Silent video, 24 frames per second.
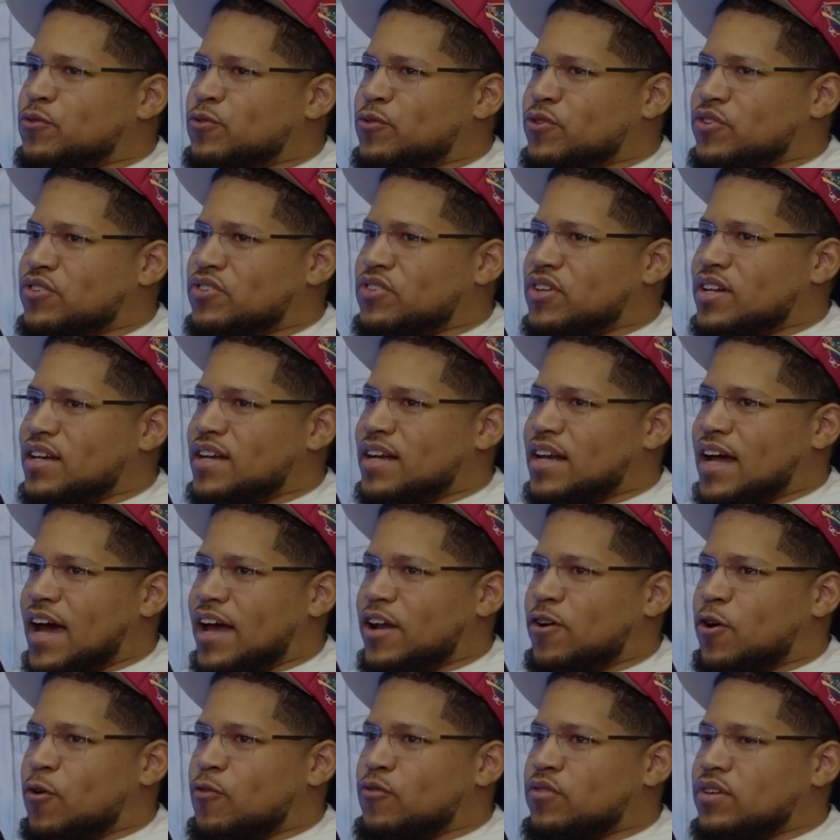to a city and
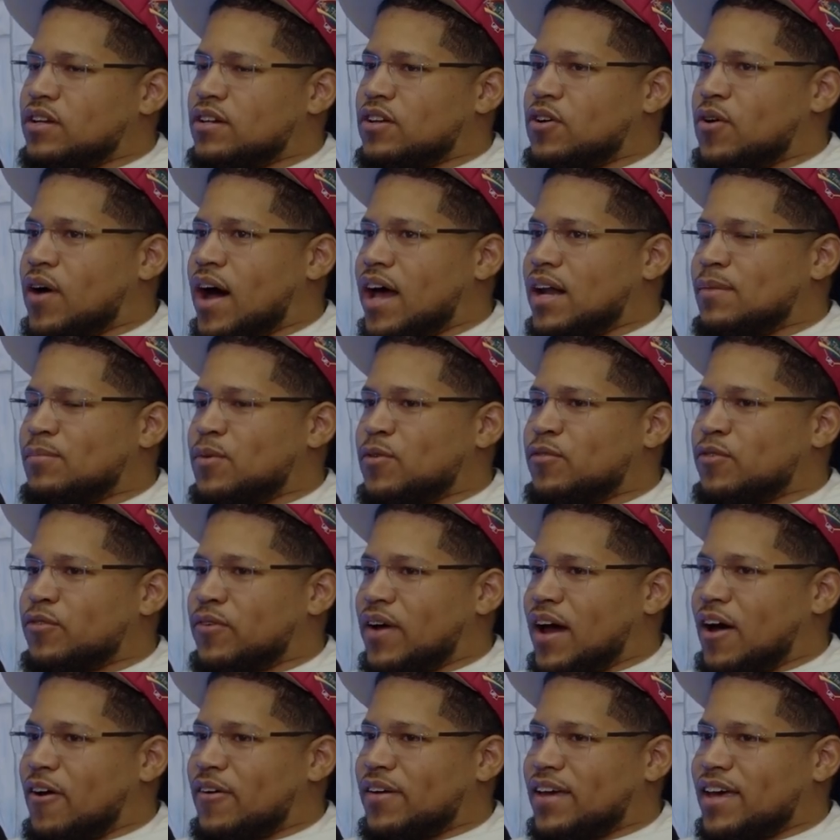I don't really know how to move
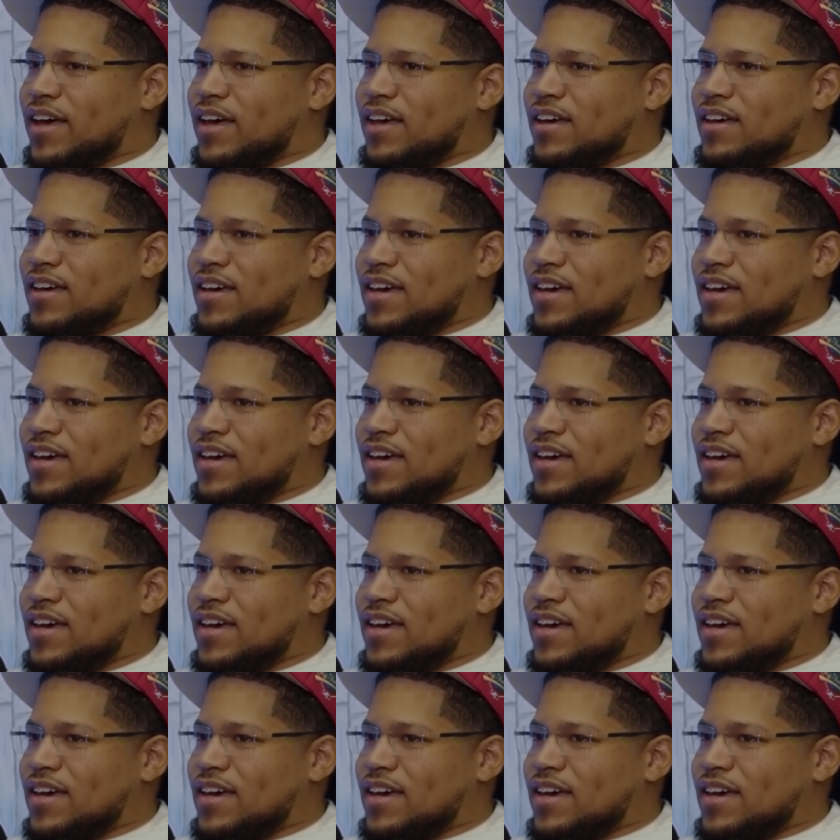around yet.